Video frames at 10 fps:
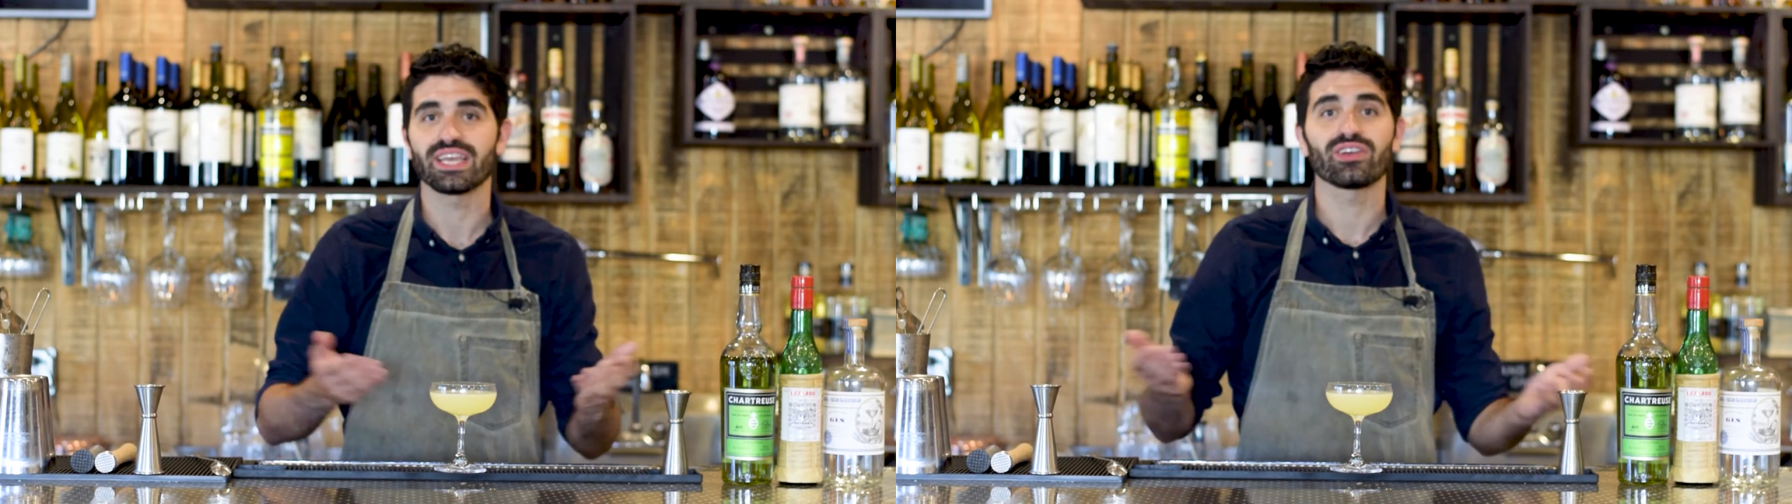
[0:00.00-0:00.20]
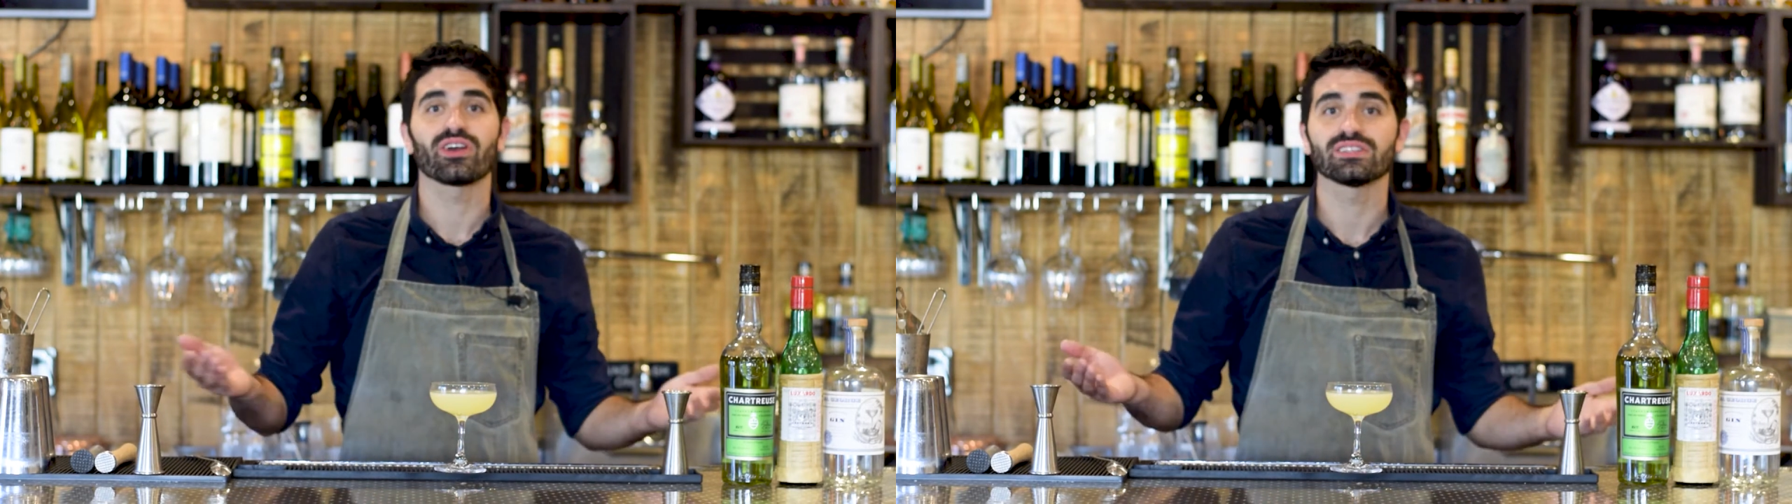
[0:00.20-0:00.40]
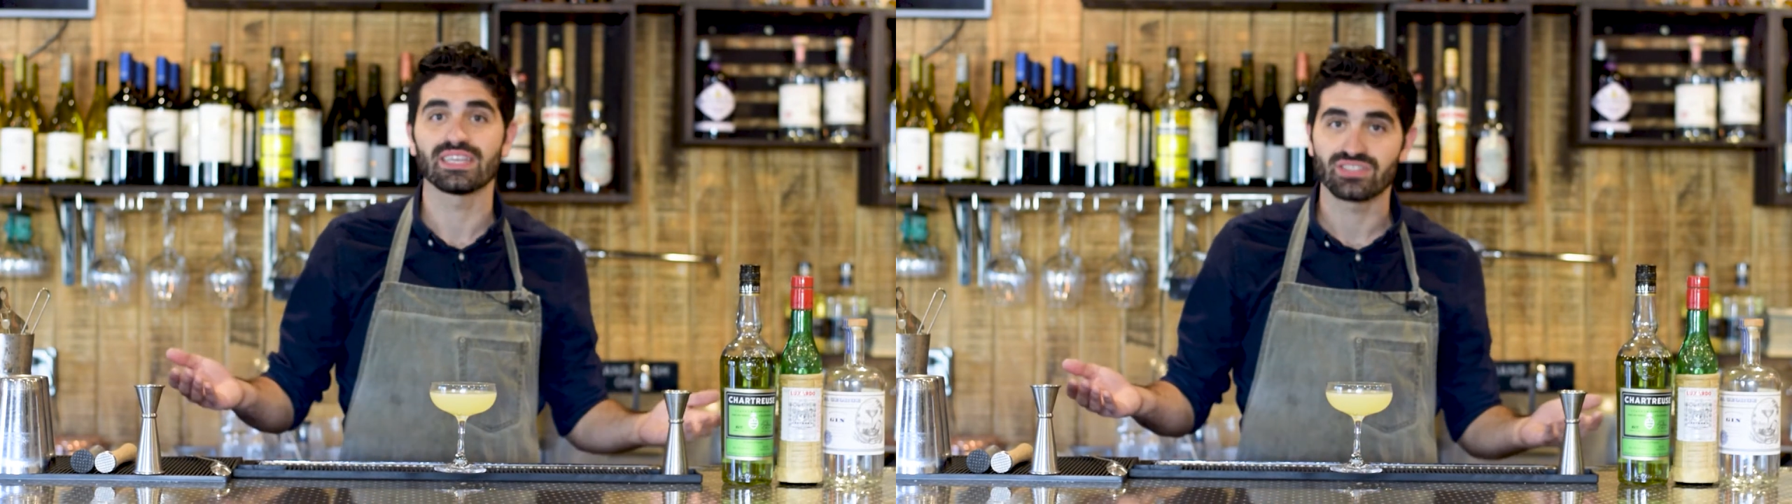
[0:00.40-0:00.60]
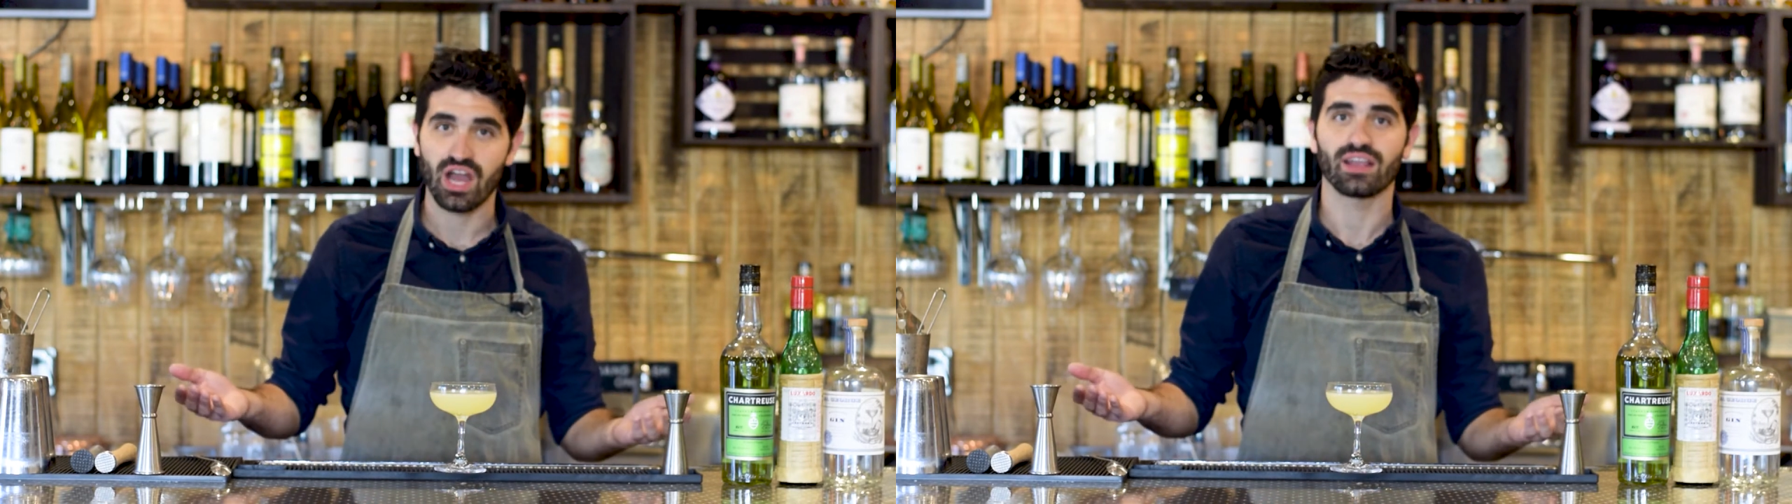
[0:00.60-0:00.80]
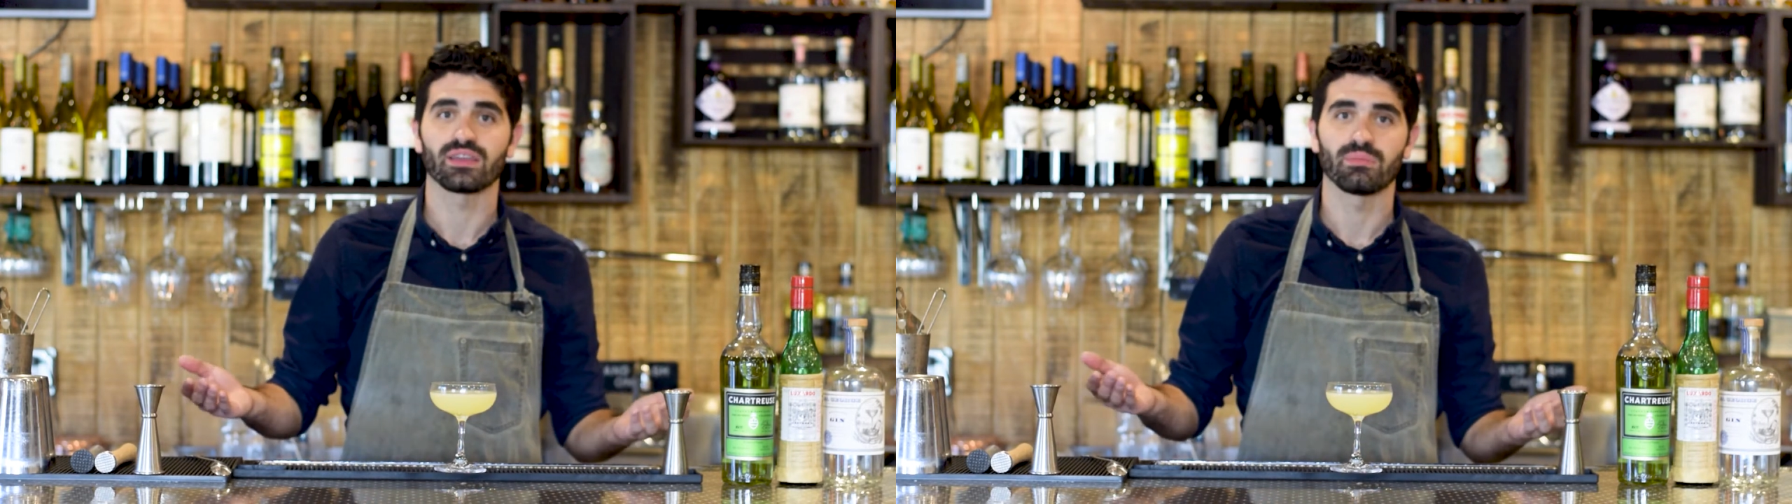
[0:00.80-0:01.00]
here all day
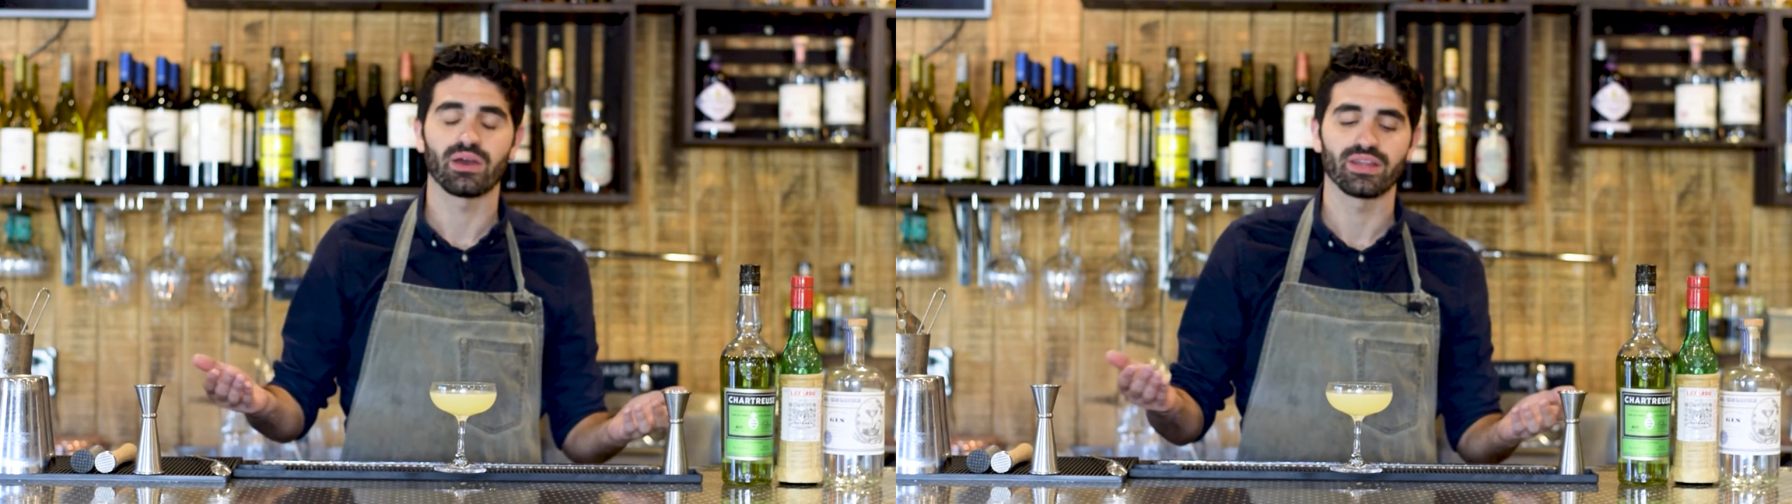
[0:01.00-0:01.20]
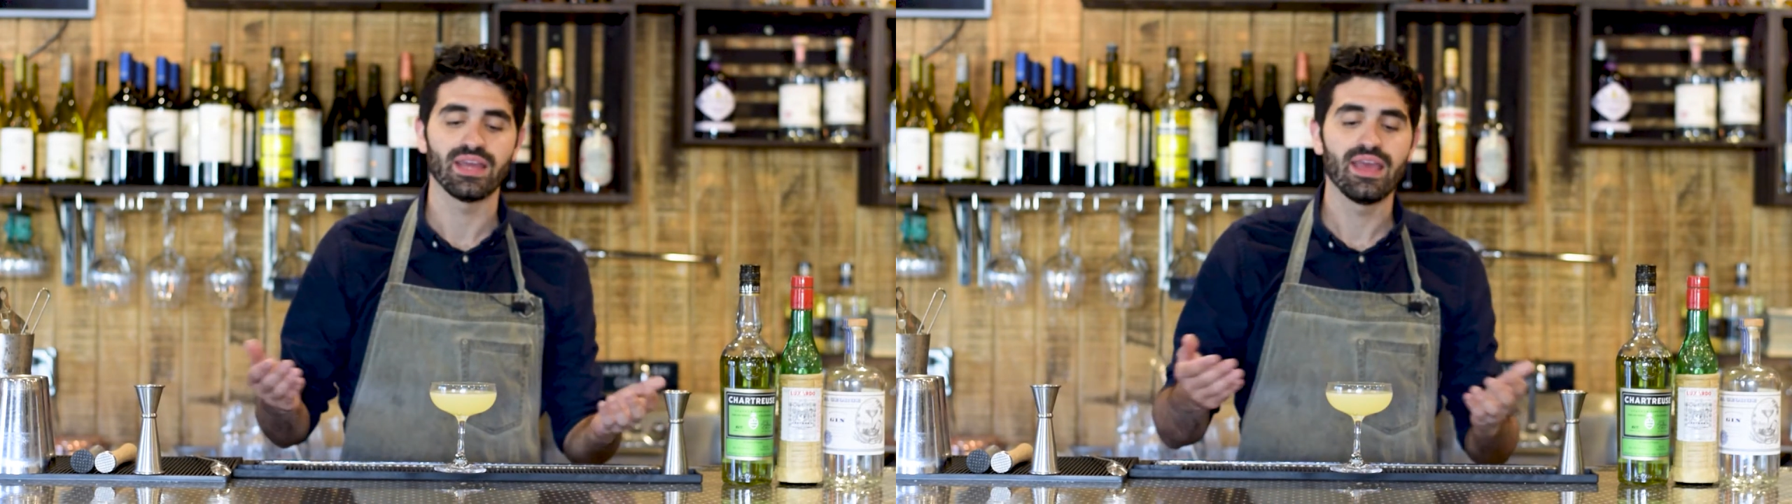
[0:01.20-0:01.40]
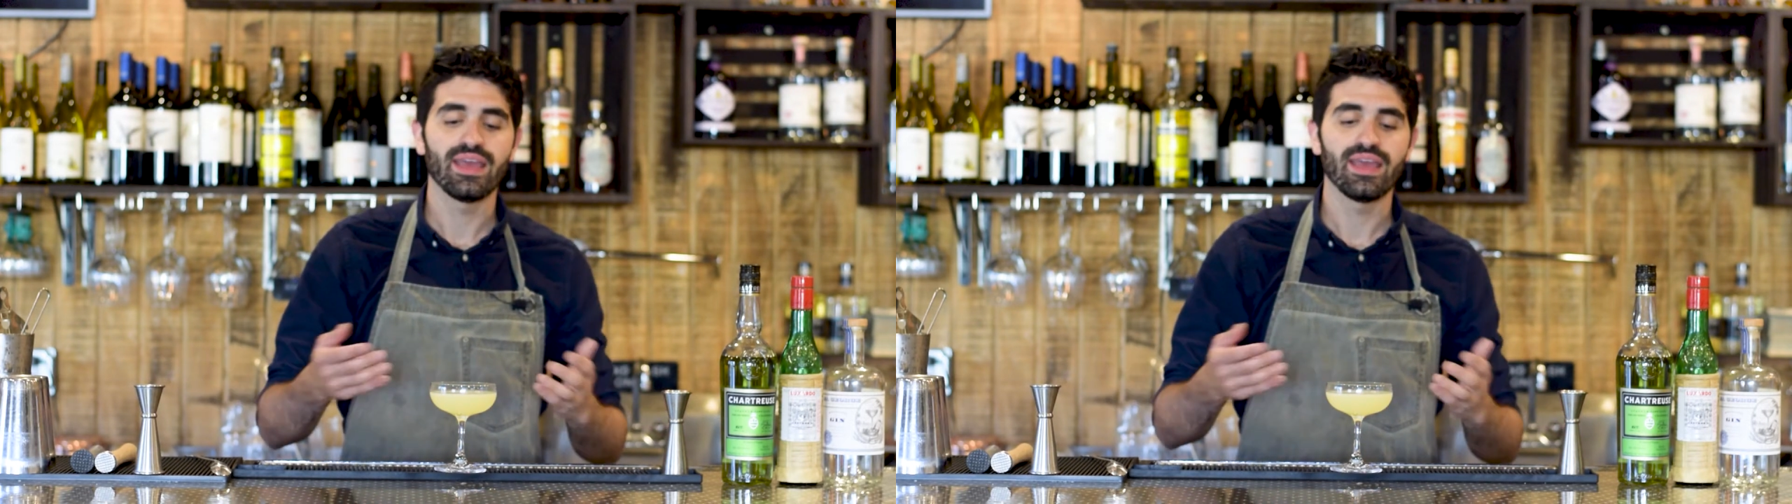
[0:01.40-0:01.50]
talking about it.